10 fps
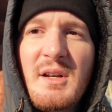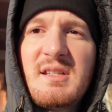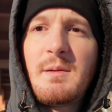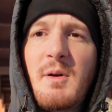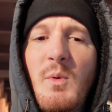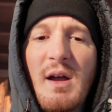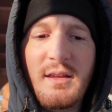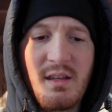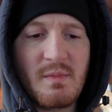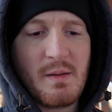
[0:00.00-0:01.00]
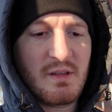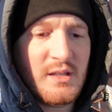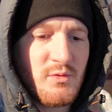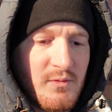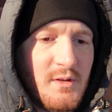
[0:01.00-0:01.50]
to talk about why I think maybe
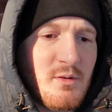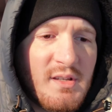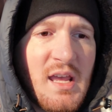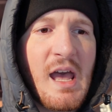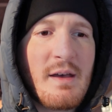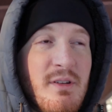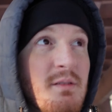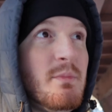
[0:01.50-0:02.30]
these reviewers haven't